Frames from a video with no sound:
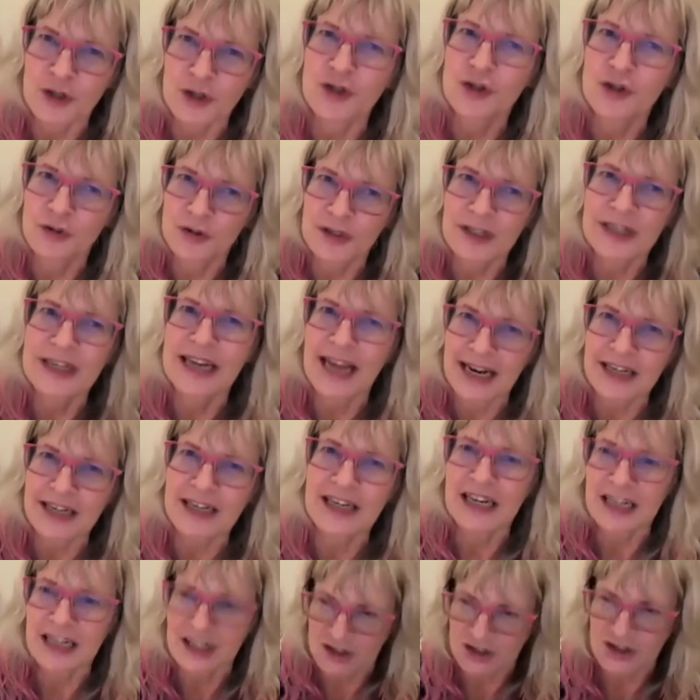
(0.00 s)
Juliet
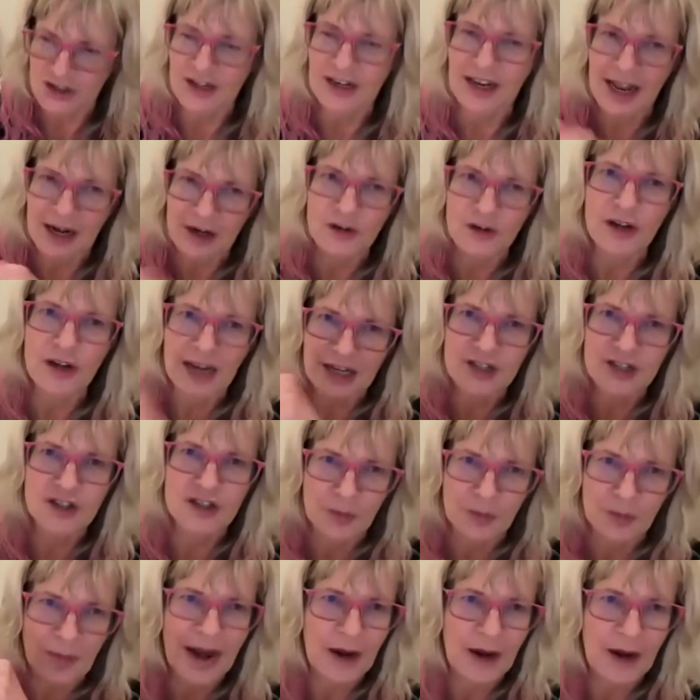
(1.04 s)
needs to
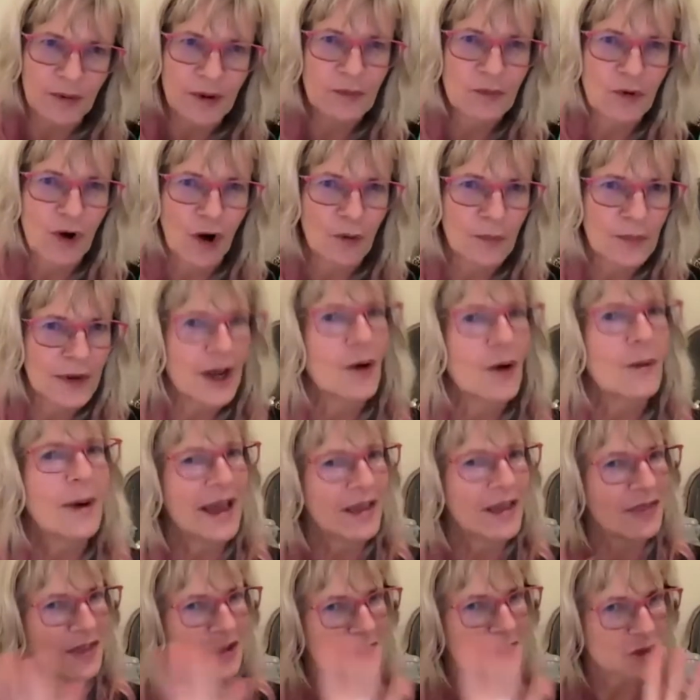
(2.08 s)
marry Romeo,
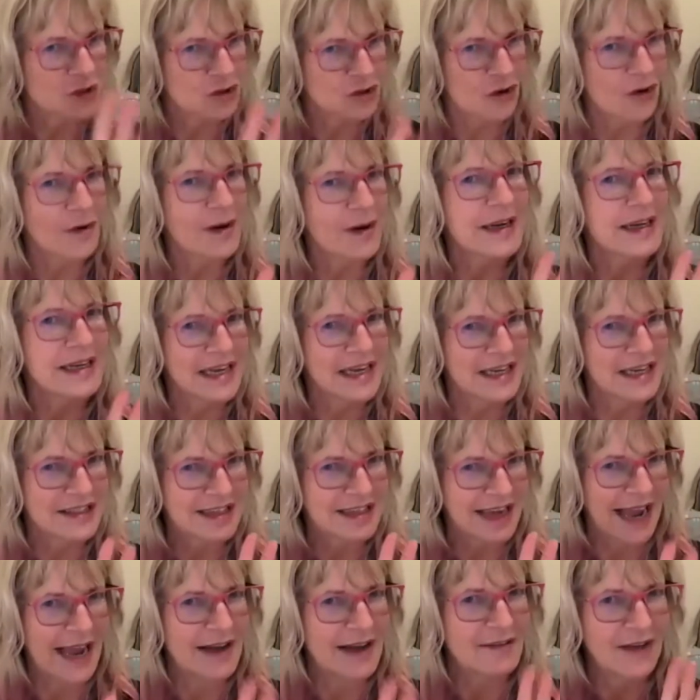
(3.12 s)
and this story needs to
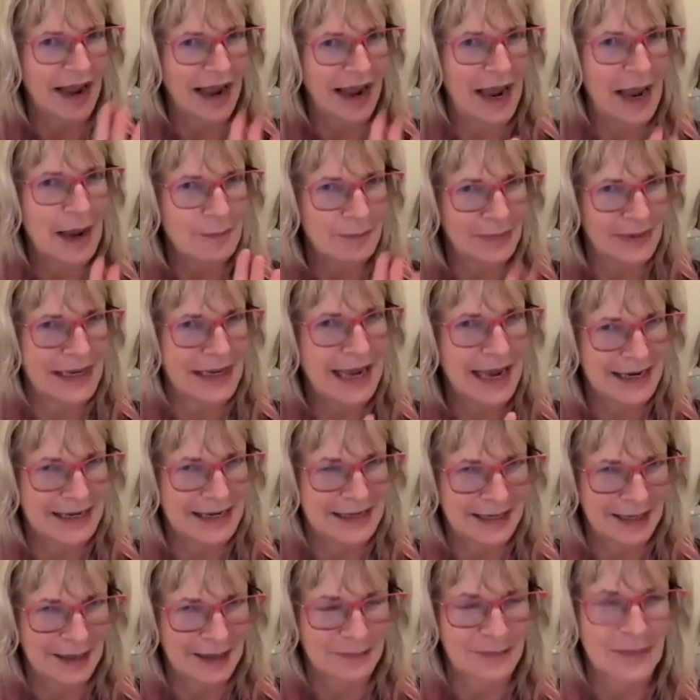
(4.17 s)
have a happy ending.